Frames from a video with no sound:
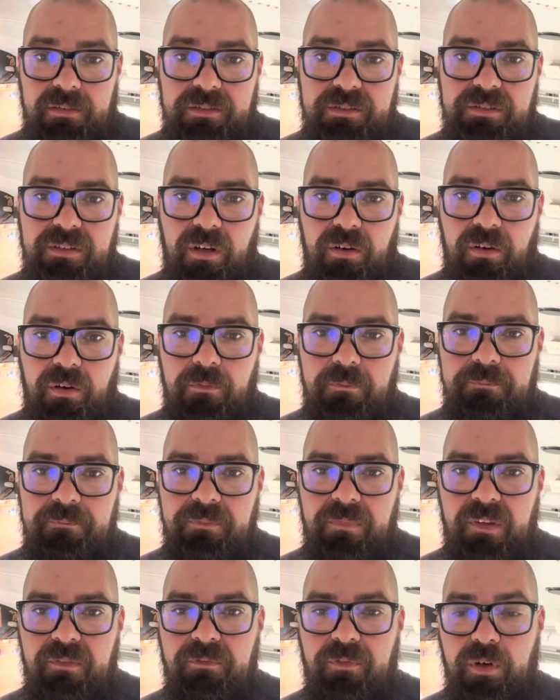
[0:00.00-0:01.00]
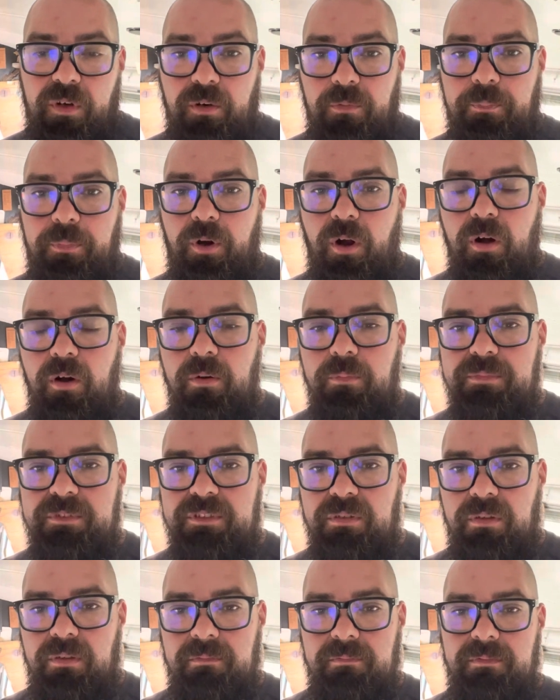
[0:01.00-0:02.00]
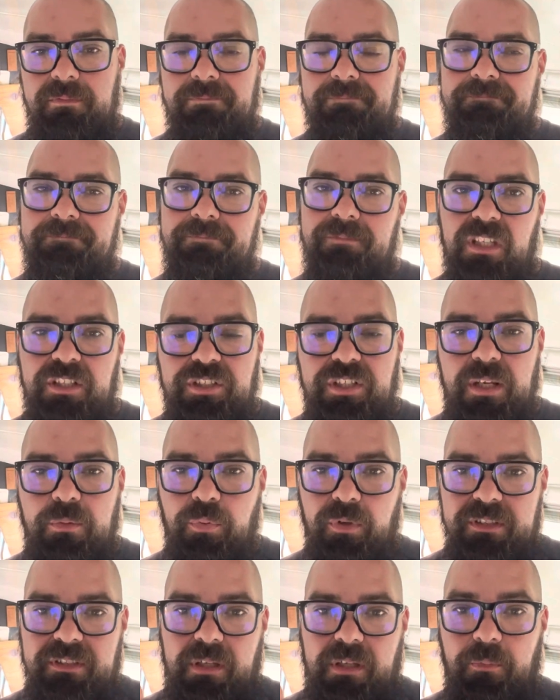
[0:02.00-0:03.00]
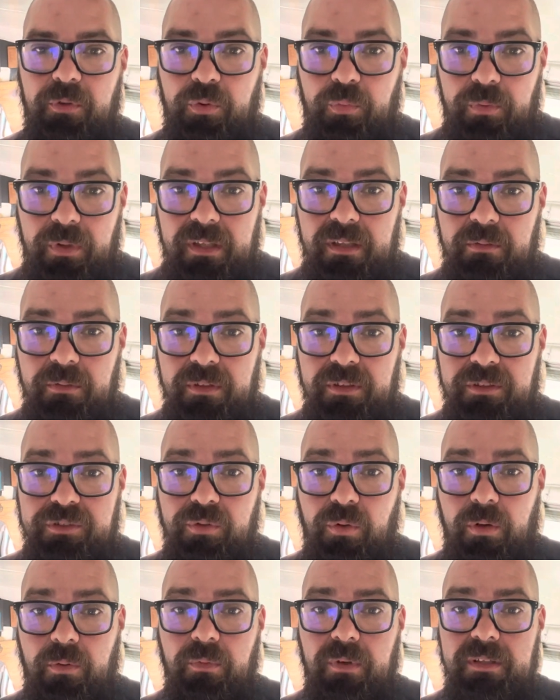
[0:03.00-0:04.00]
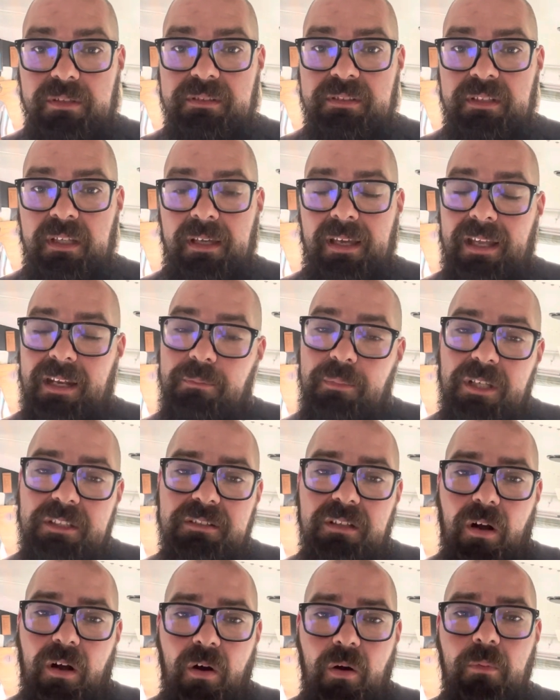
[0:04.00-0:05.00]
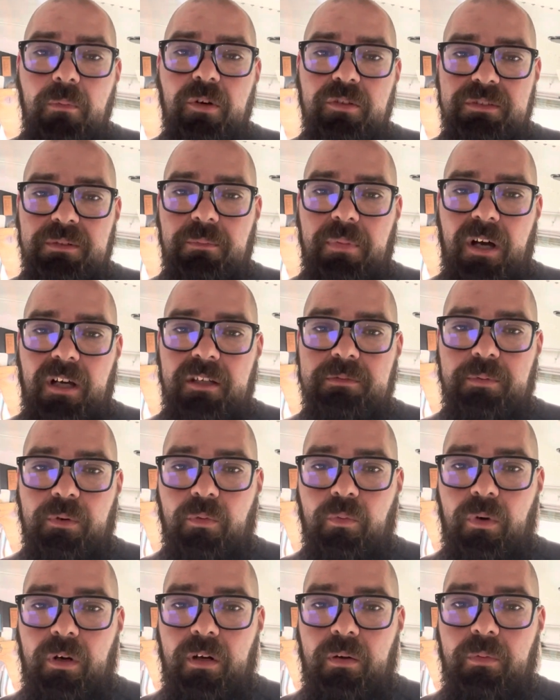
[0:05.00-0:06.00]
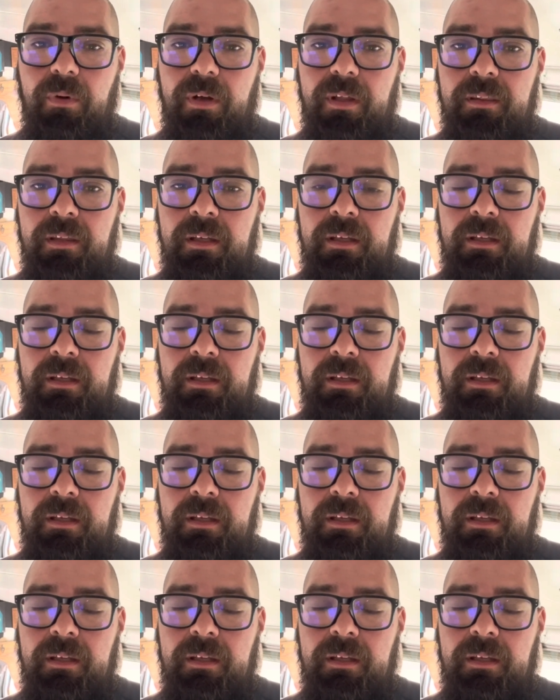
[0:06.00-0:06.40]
So for your probes, the cheap ones come with really, really short ones, and it makes it almost impossible to work with.